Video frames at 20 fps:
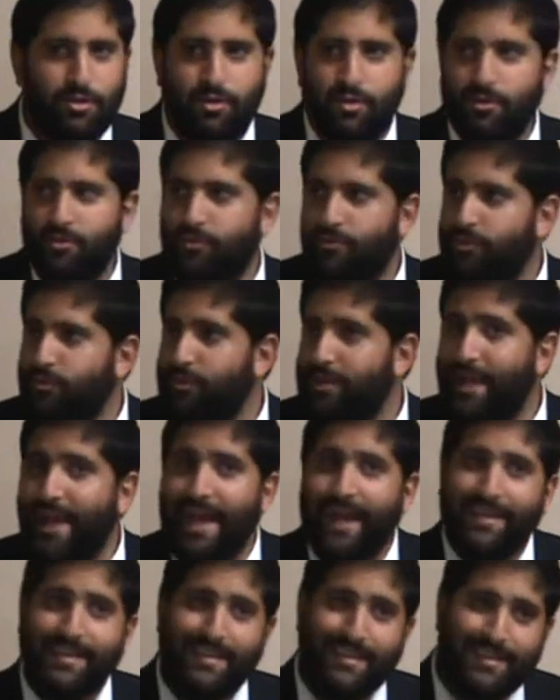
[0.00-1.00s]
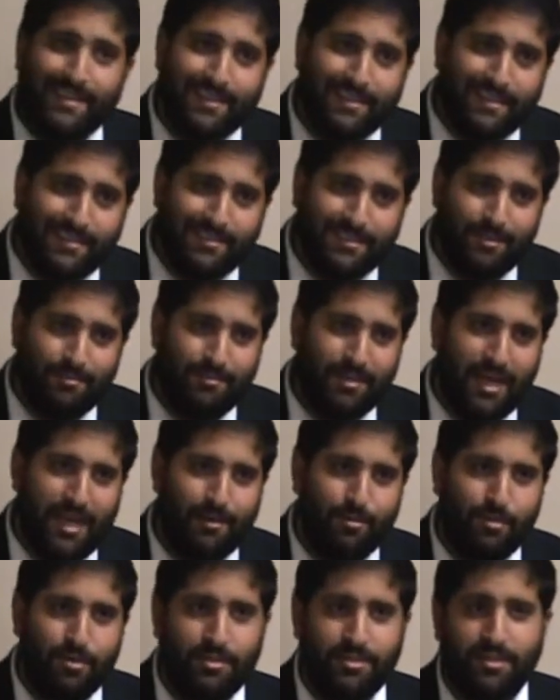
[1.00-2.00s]
your food and eat it at the same
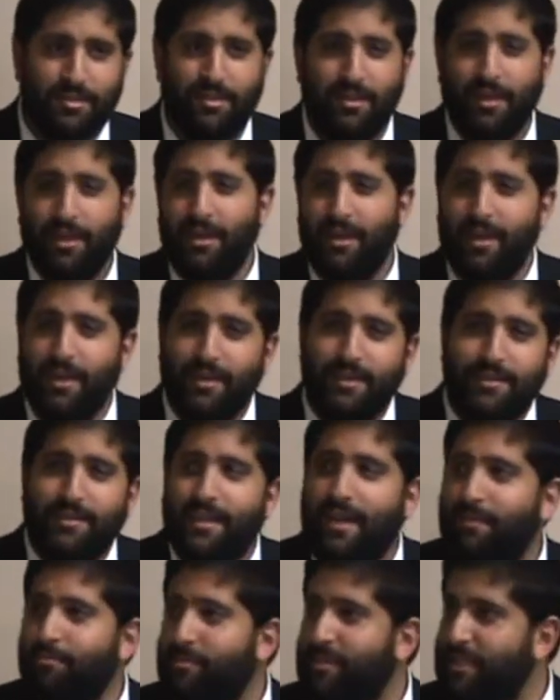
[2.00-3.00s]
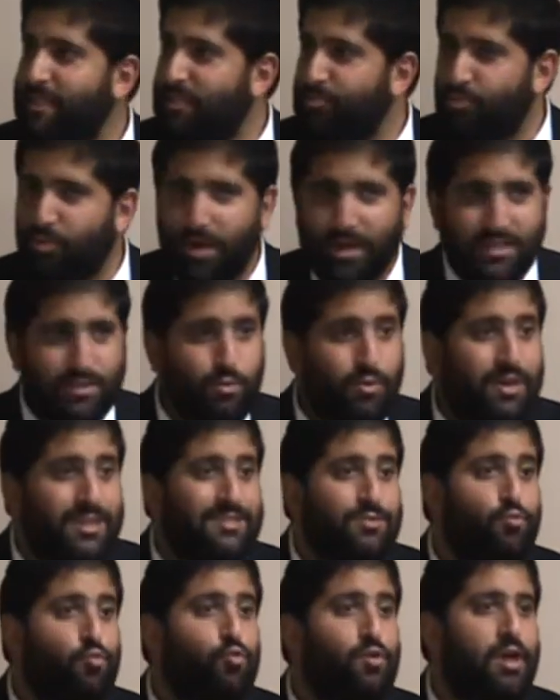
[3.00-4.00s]
time, or is it in ten minutes proximity? What
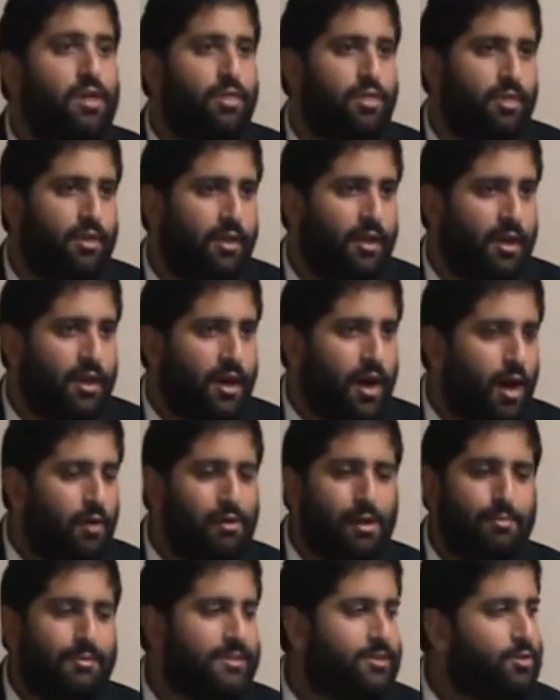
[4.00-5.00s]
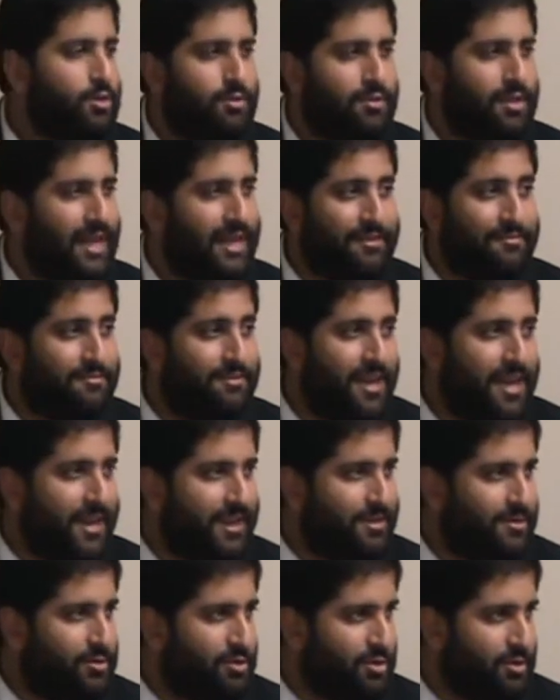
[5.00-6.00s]
is with? Our rabbis don't like
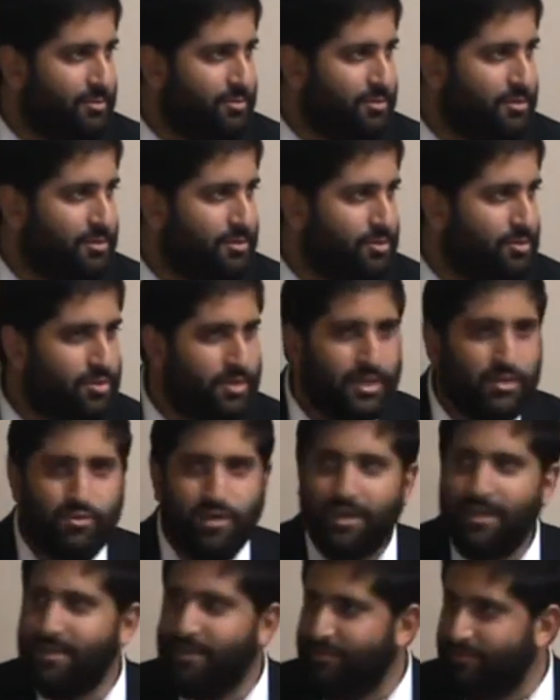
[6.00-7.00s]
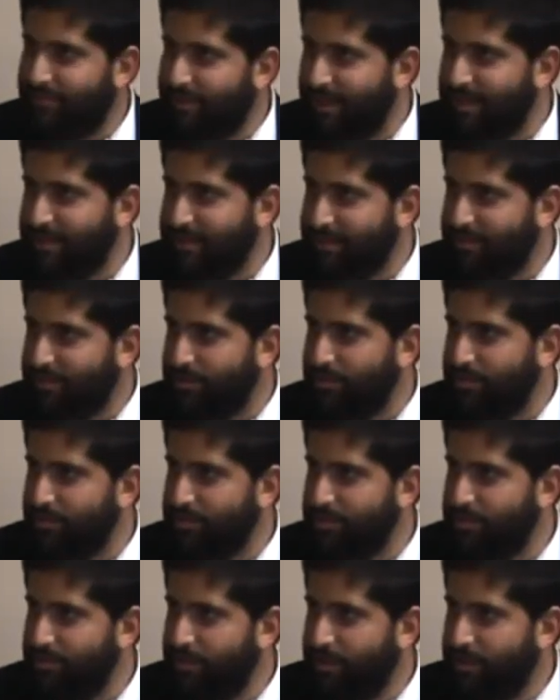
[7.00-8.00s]
vague terms, so they try to define these
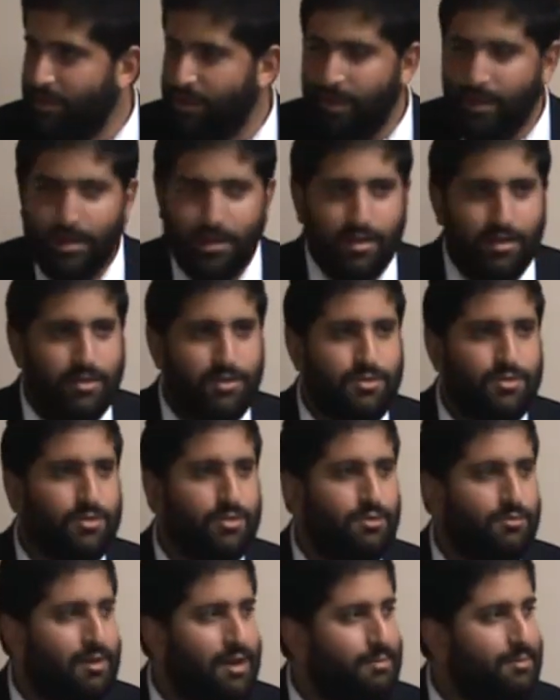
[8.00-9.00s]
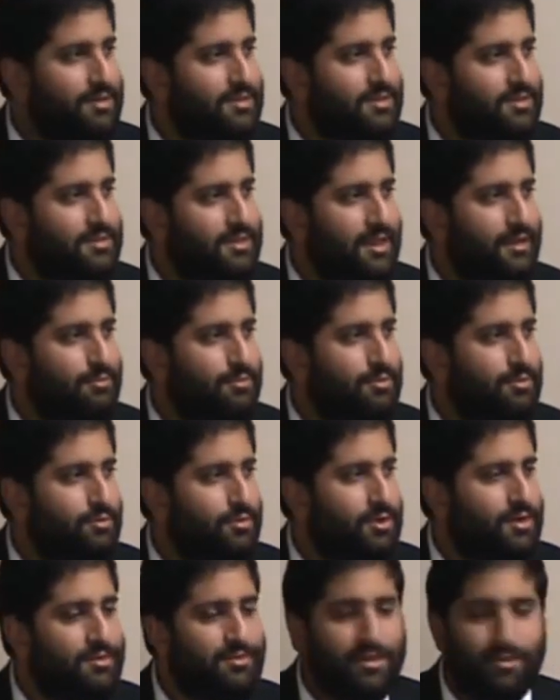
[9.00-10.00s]
terms. So the rabbis in the Talmud,
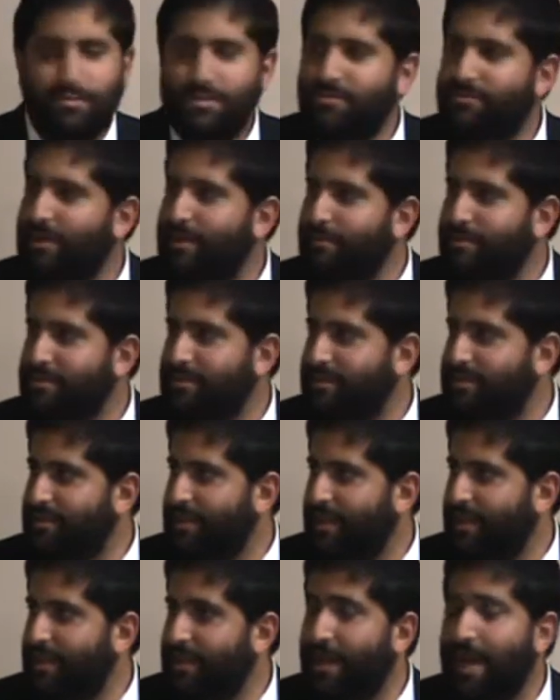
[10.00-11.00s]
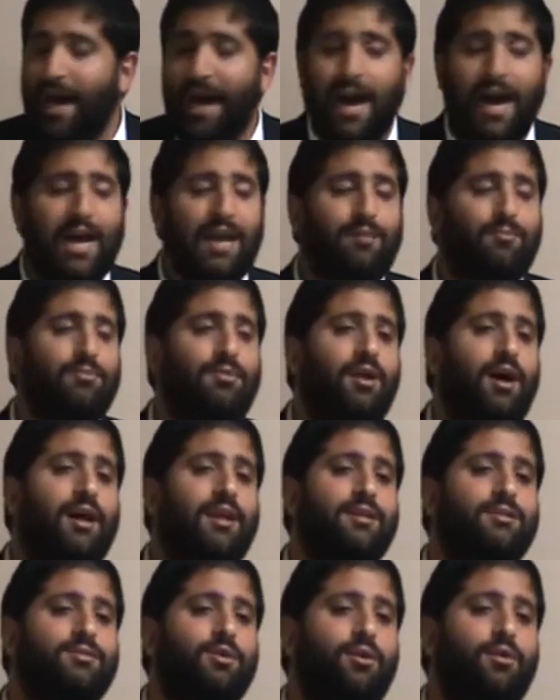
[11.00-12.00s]
one of them is famous as saying, I am
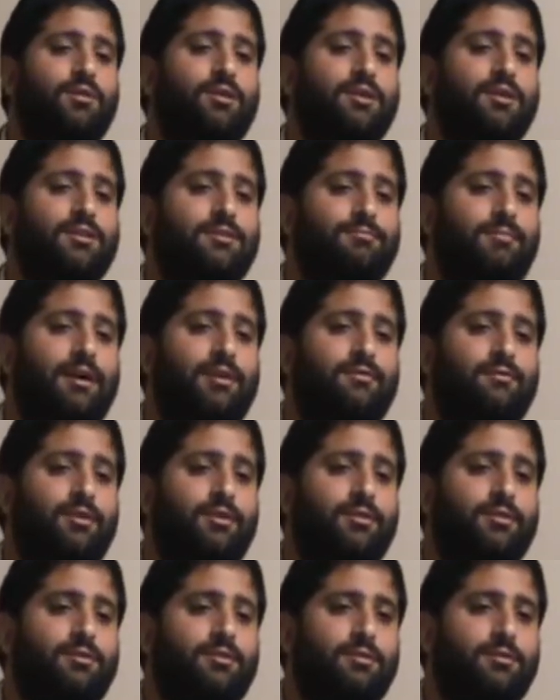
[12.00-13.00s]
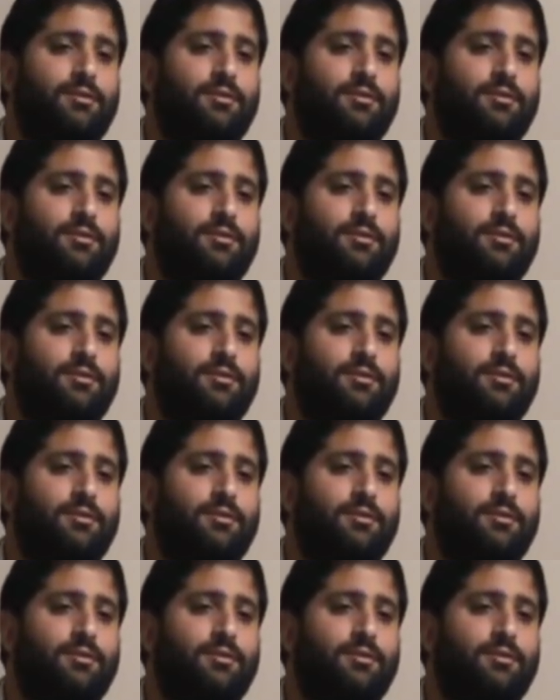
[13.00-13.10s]
not as holy as my father.